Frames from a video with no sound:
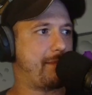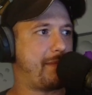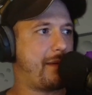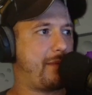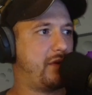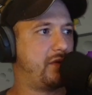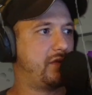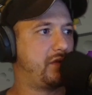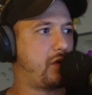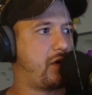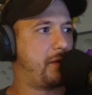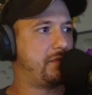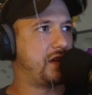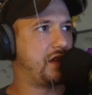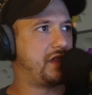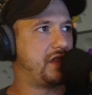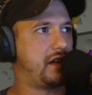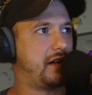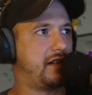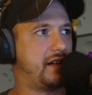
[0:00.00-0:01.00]
Maybe it would go up to
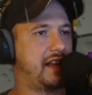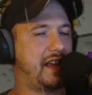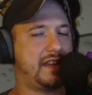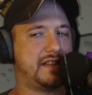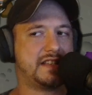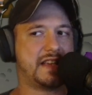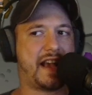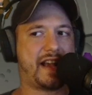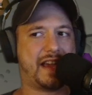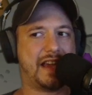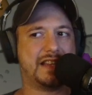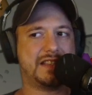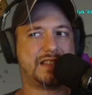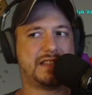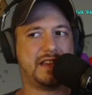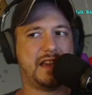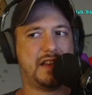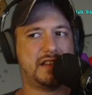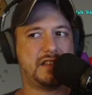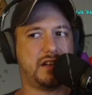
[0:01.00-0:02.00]
30
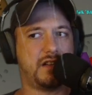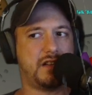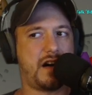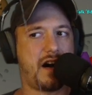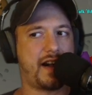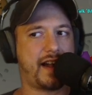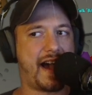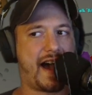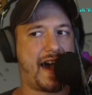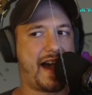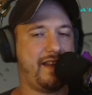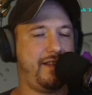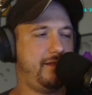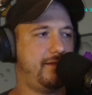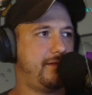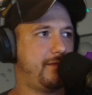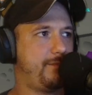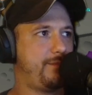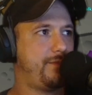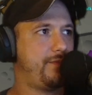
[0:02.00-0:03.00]
seconds to log on
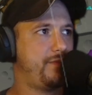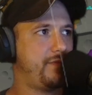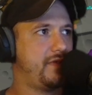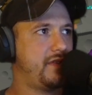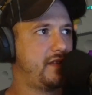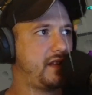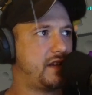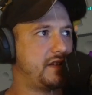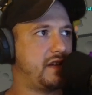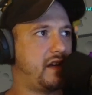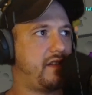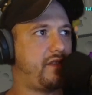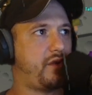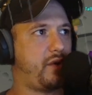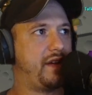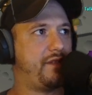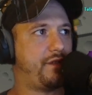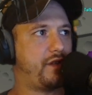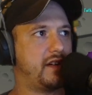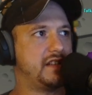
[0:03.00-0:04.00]
because you have to
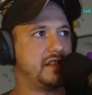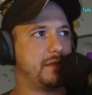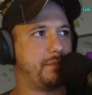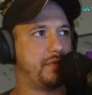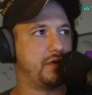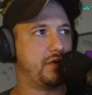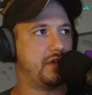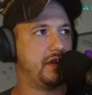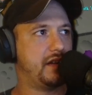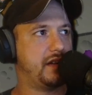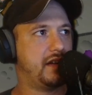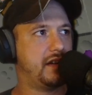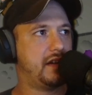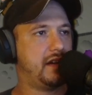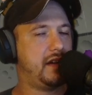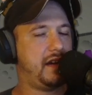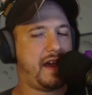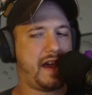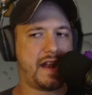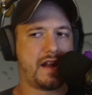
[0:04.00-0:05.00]
wait for it to boot
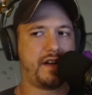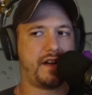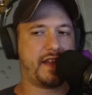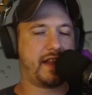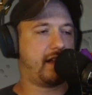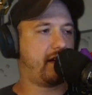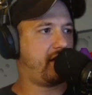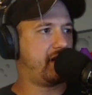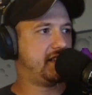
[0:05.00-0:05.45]
and all that.